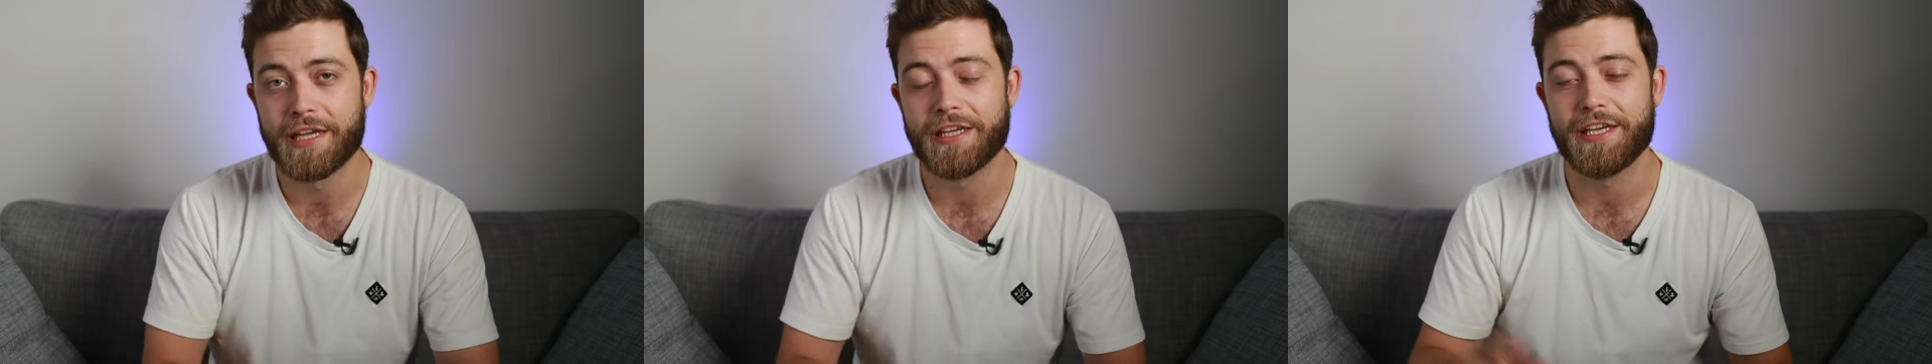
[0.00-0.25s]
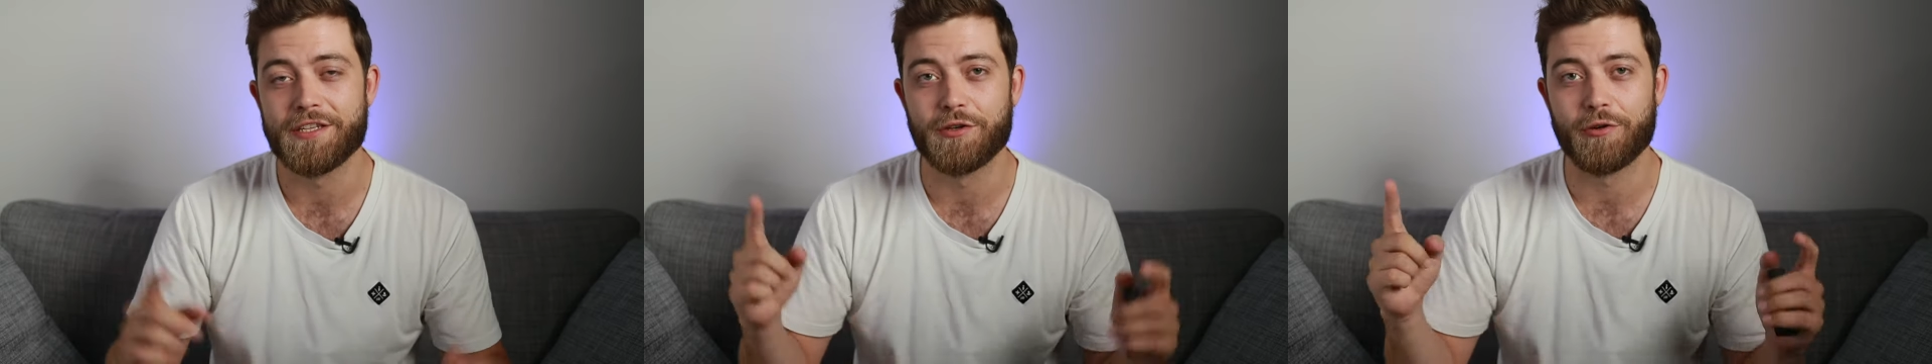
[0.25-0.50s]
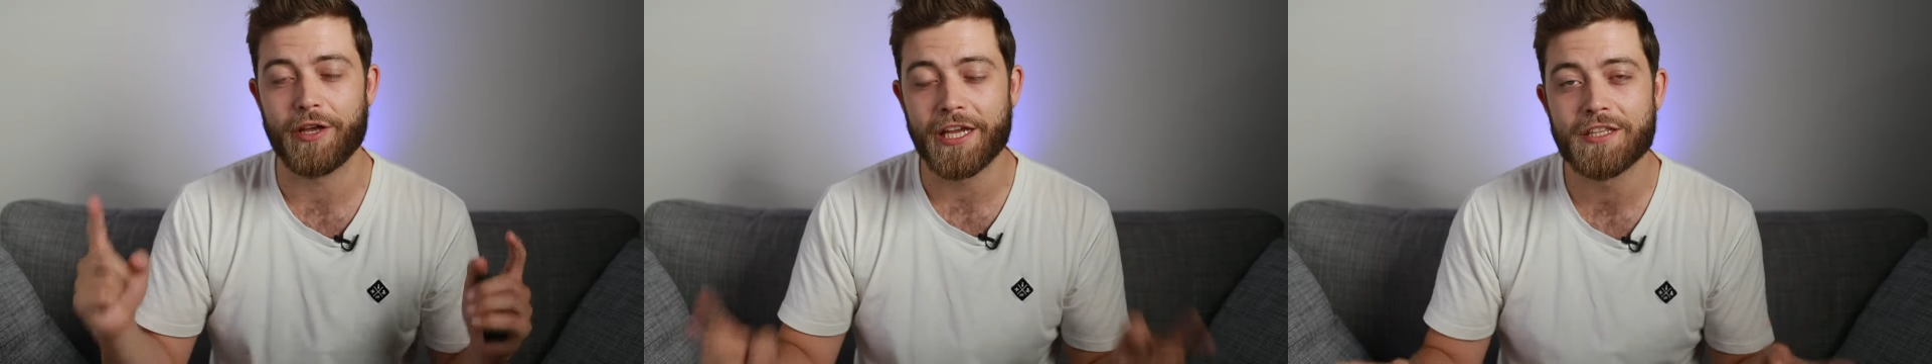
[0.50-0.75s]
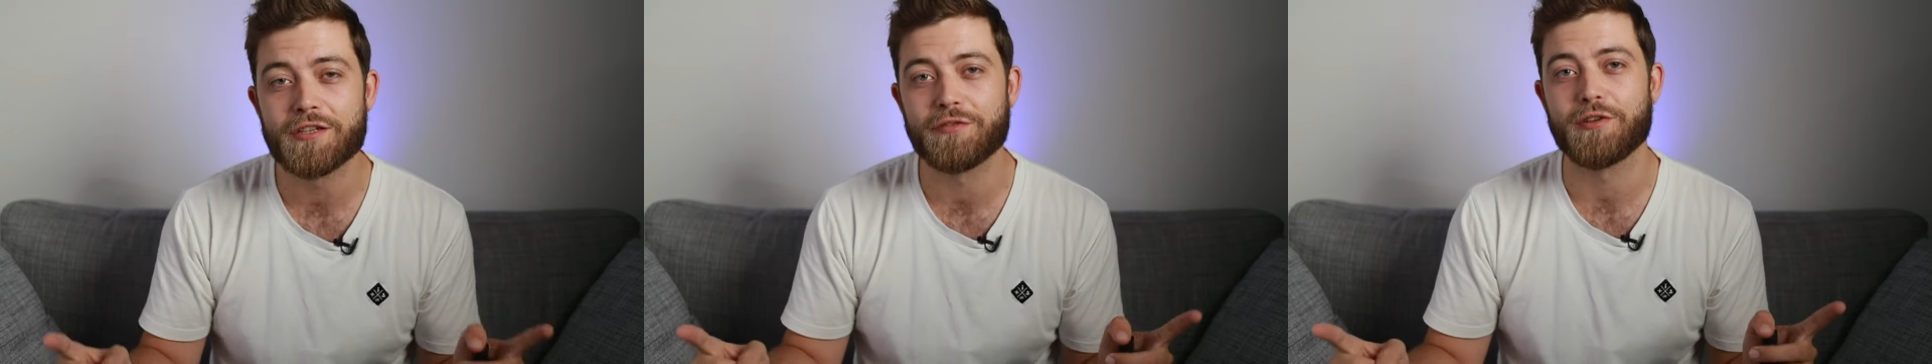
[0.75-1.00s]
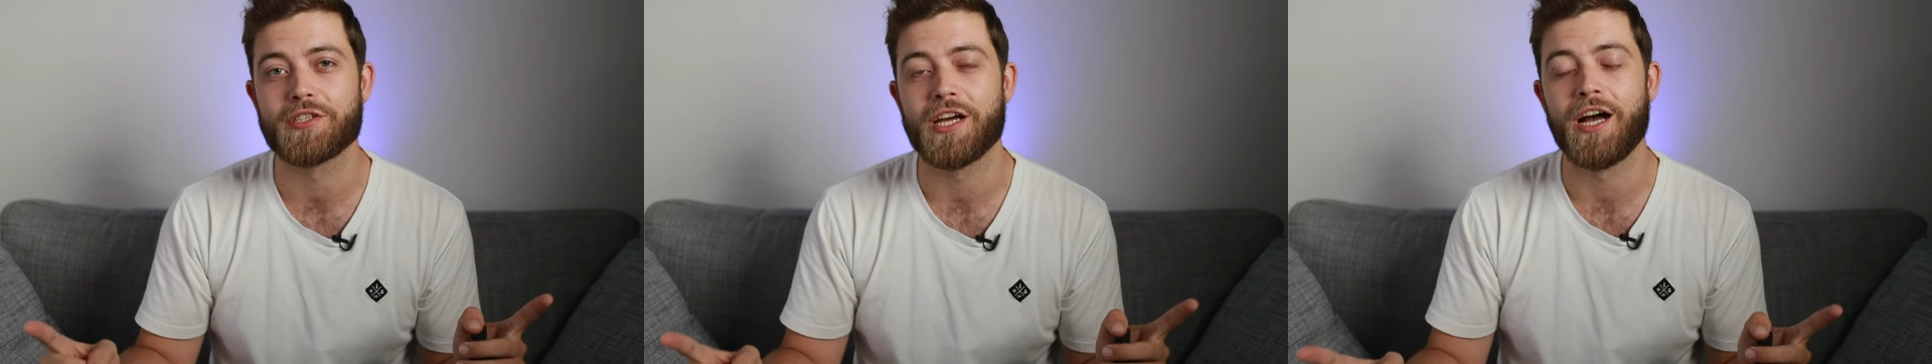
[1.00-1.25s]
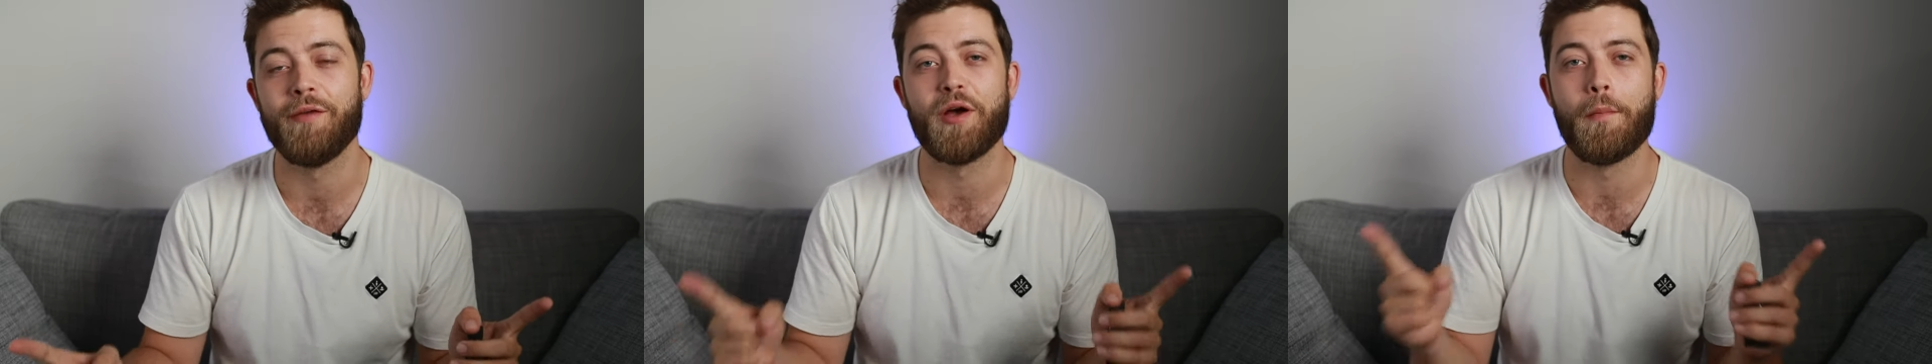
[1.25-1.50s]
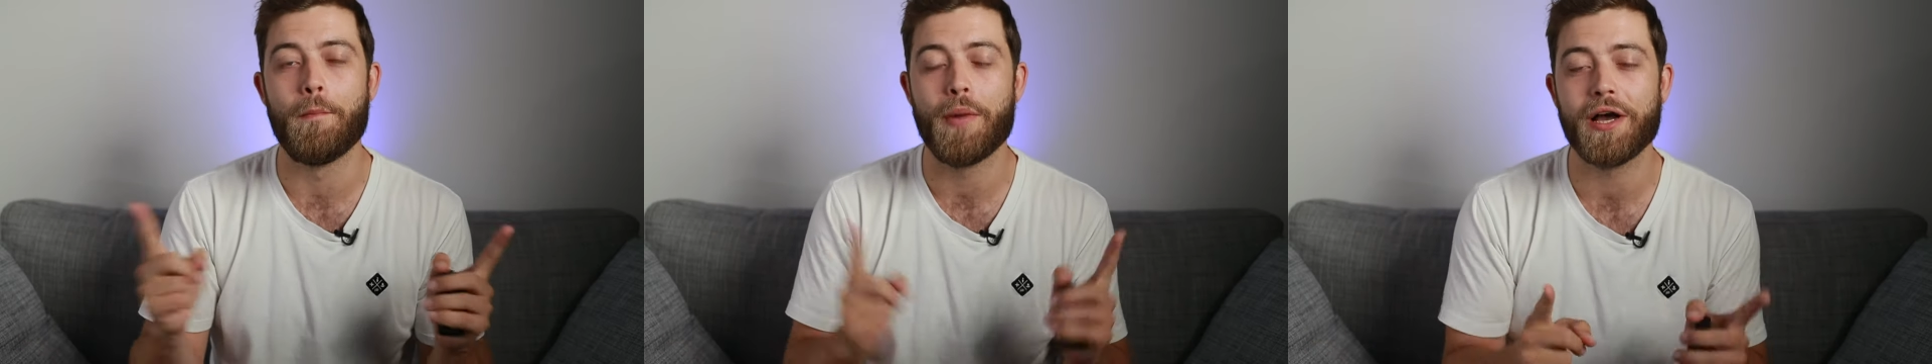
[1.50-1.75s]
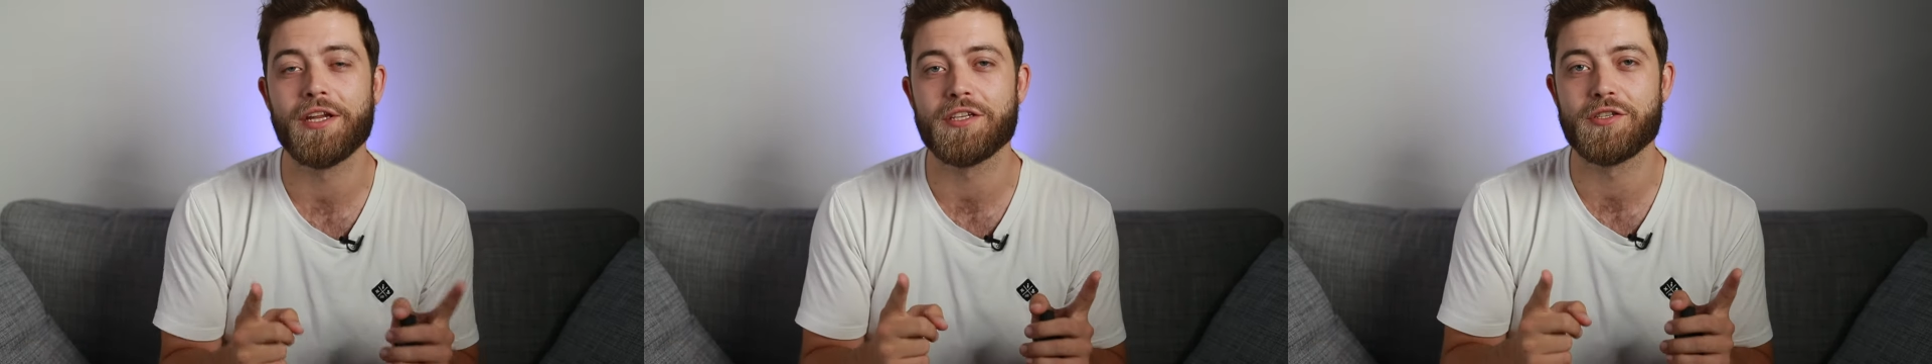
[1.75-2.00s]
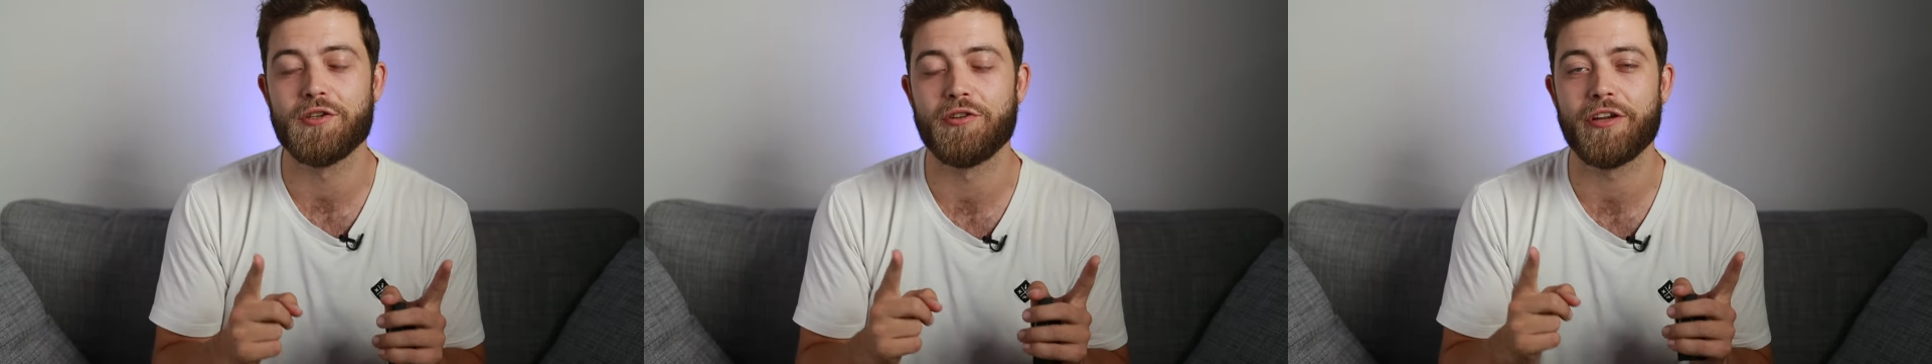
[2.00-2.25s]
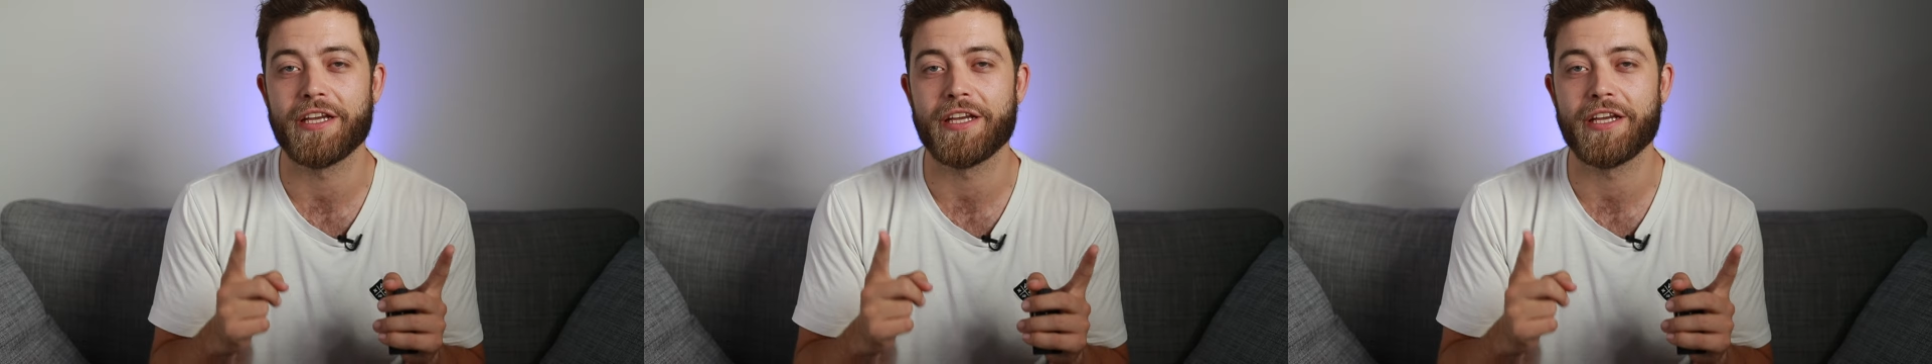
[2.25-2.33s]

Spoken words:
is your interval time minus your